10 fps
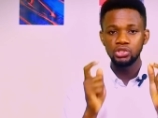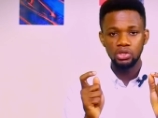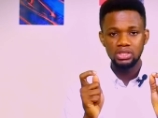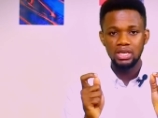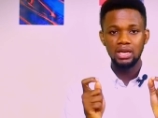
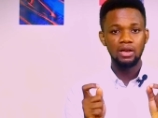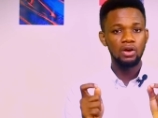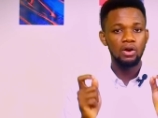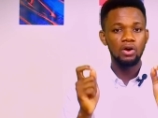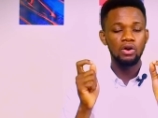shorter
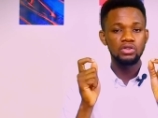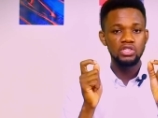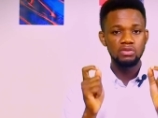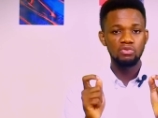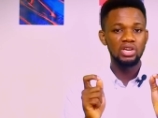or
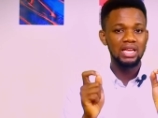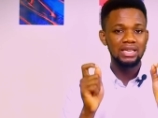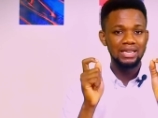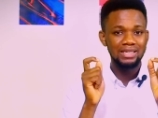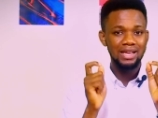smaller
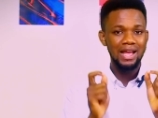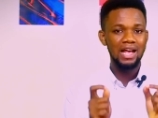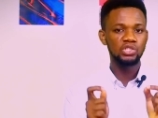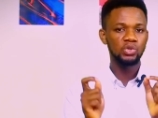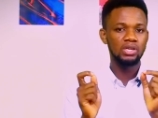than the
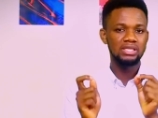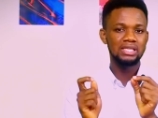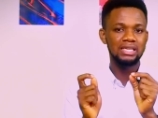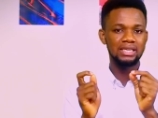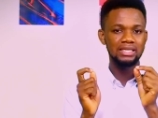actual
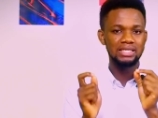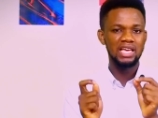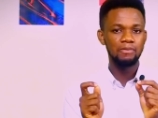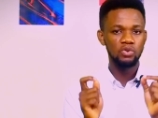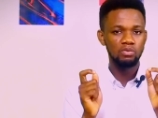standard
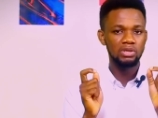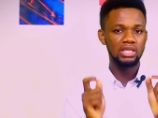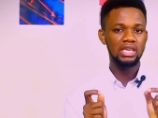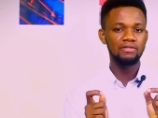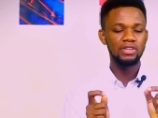time you'll be
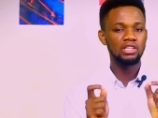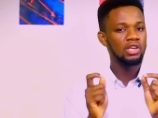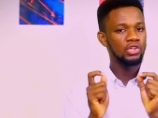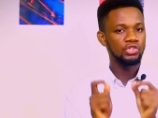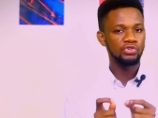given
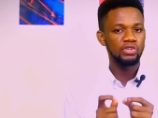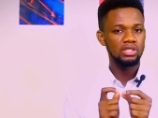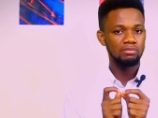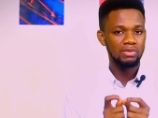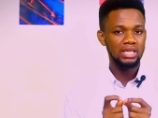
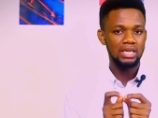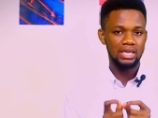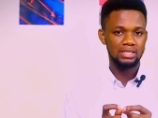during the main